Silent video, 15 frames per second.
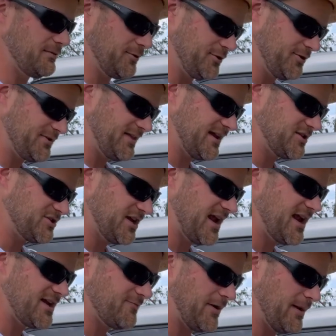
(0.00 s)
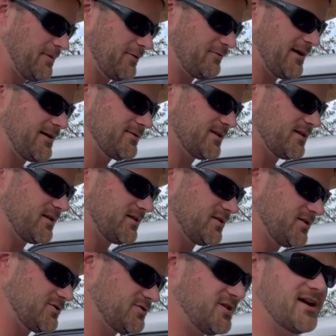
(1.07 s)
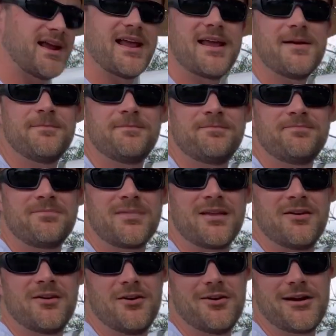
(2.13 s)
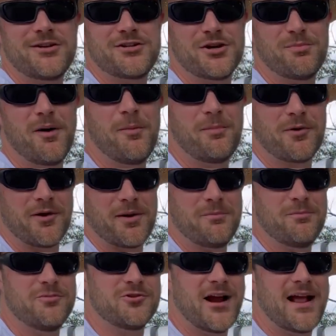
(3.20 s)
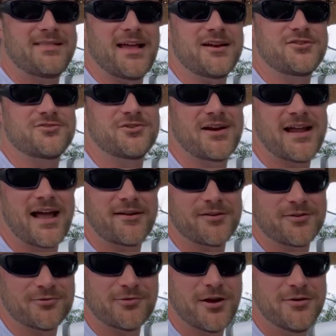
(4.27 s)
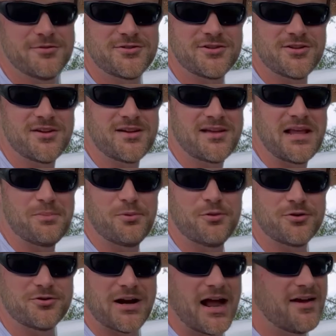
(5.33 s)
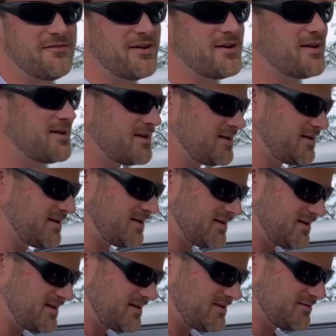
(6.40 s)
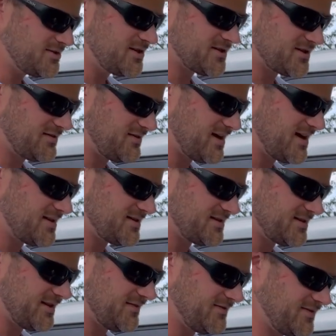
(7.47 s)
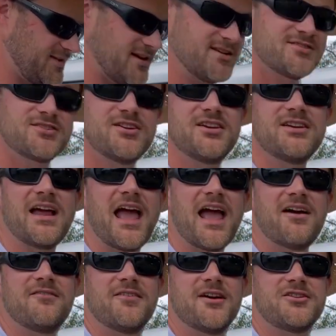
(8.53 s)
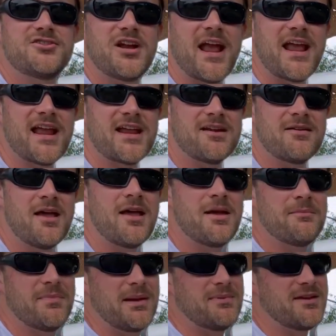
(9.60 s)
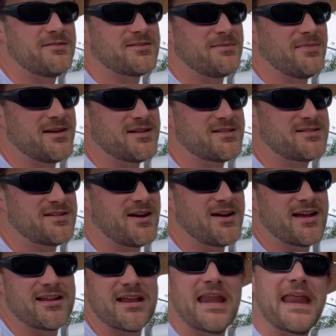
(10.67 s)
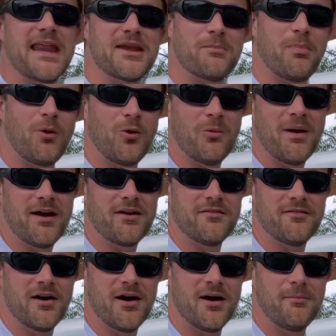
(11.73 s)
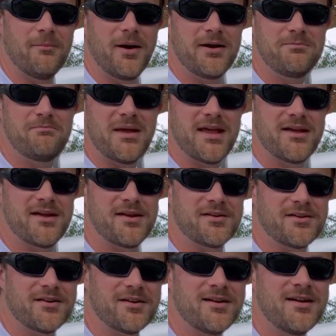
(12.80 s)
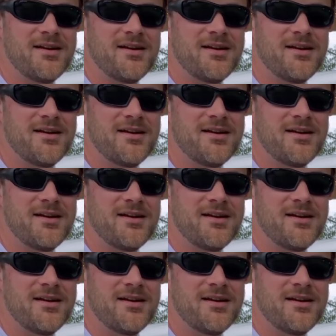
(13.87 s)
to hook that chain, wrap it around the tree, hook it to your bumper and drag that tree out of the road so you can keep on driving. There's just a lot of stuff that it's good to have a chain. Maybe if somebody's stuck and you need to pull them out of a mud pit, or